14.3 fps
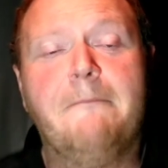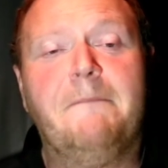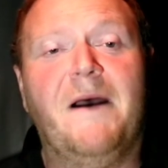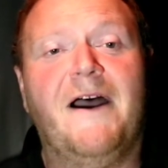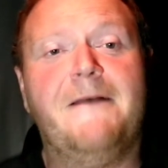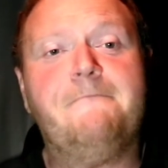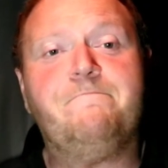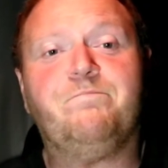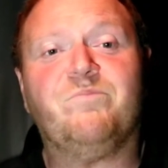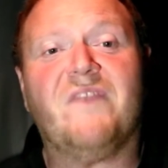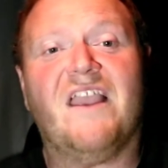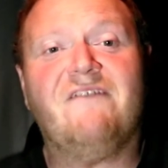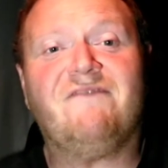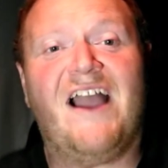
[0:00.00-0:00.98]
But
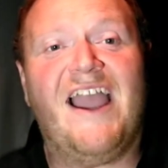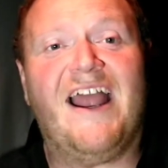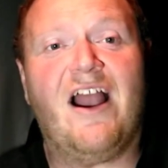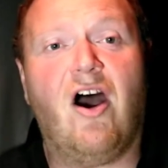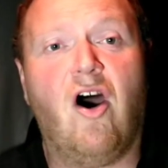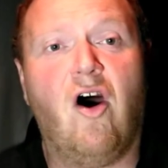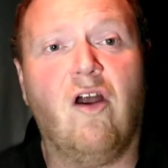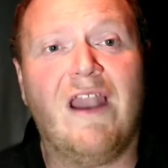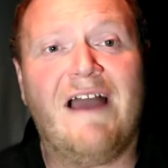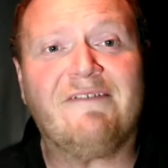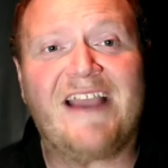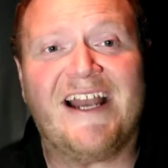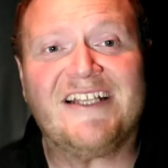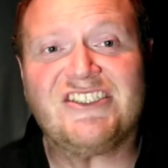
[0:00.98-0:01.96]
if I at all
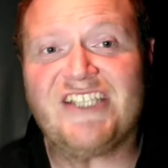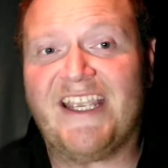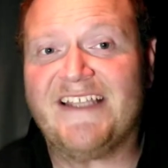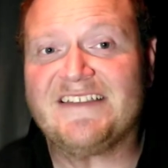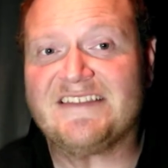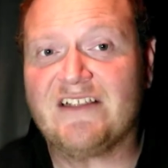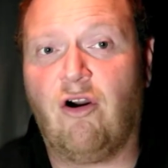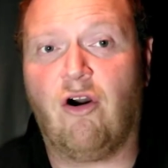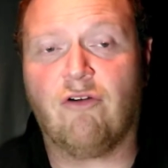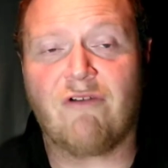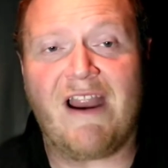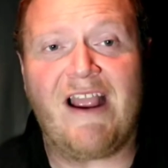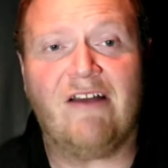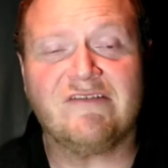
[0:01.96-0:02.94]
I've got a chance to go
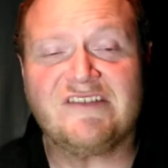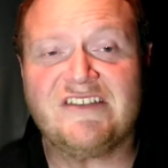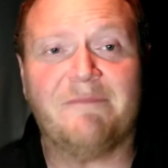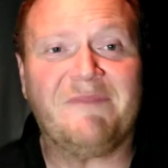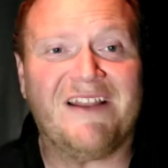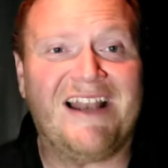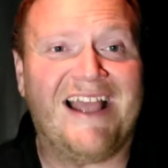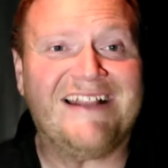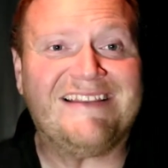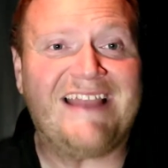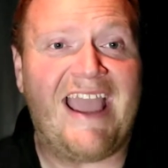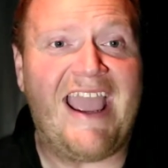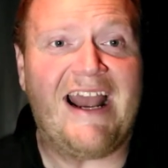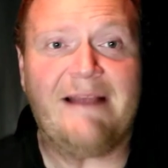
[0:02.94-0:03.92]
around something
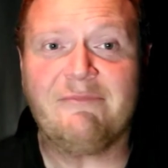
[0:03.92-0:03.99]
like that,